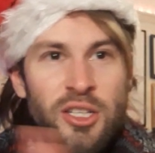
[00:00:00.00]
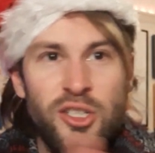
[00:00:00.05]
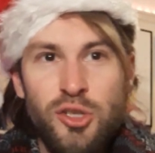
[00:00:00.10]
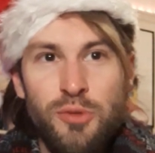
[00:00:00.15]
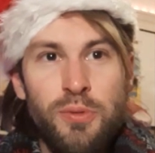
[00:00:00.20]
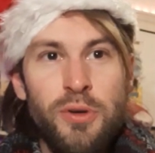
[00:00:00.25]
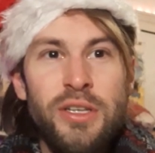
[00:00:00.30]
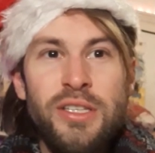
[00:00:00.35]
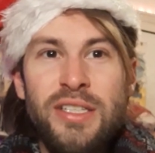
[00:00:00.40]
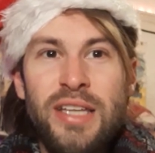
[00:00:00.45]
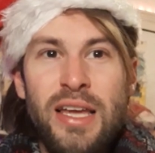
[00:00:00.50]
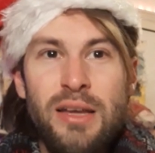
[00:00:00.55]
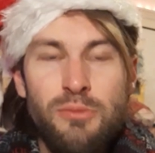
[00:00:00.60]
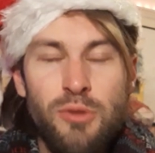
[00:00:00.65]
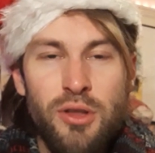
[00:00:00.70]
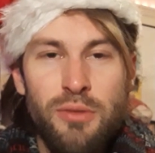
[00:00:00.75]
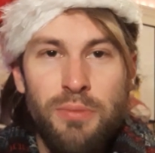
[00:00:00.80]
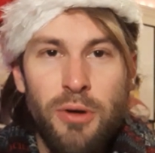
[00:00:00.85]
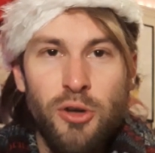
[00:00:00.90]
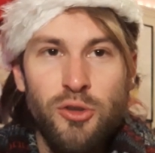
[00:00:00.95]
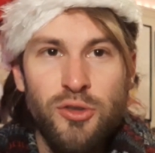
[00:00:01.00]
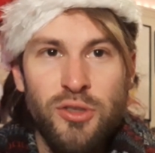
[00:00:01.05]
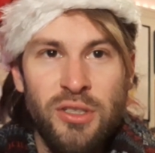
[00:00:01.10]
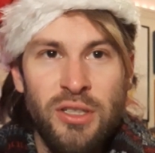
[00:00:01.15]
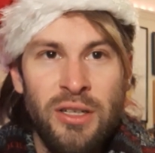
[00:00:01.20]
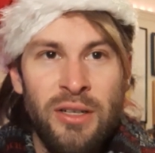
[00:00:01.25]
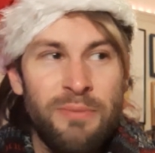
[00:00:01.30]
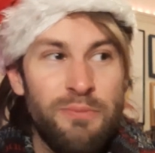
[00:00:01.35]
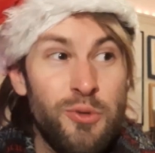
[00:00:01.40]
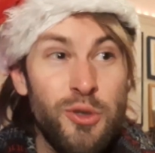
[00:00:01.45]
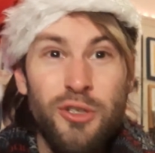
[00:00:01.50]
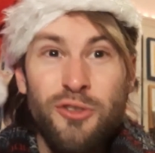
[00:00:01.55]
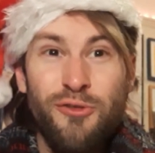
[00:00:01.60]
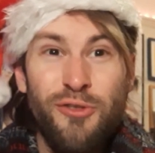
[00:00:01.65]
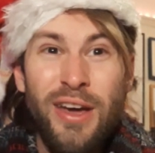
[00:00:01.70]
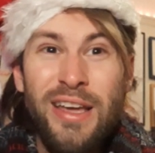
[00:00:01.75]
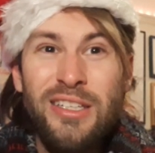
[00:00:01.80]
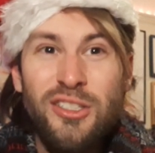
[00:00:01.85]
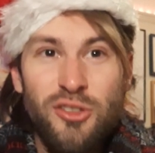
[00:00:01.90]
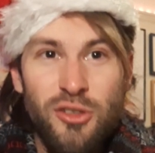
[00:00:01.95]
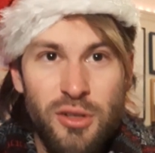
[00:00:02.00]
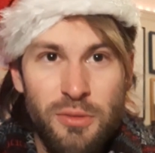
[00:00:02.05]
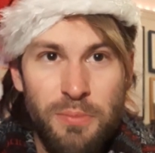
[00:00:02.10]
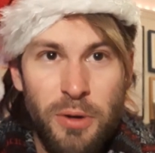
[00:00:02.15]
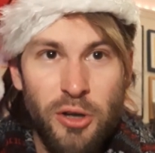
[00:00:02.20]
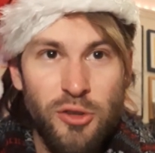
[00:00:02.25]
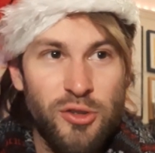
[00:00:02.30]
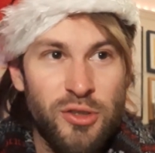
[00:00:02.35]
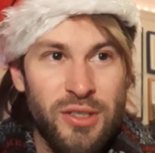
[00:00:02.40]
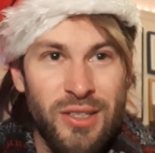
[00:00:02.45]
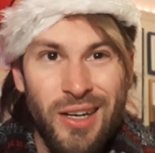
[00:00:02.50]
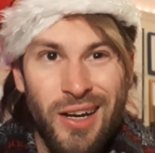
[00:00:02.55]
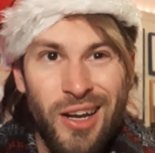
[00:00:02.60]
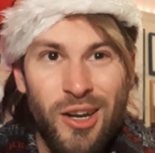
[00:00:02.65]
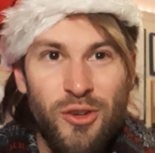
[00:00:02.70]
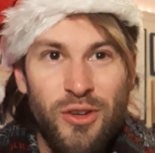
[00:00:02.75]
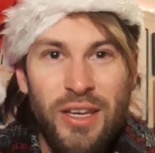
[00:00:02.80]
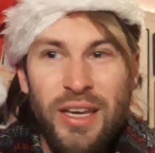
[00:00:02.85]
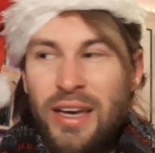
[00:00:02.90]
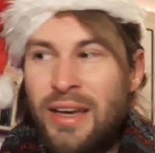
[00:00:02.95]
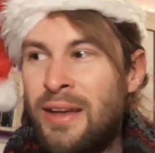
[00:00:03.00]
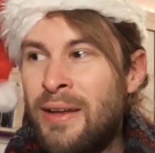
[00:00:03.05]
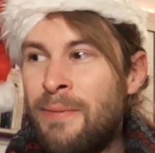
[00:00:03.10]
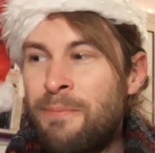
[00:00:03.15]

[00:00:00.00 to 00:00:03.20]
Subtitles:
So put his name on the poster. Put his face on the poster. I don't care.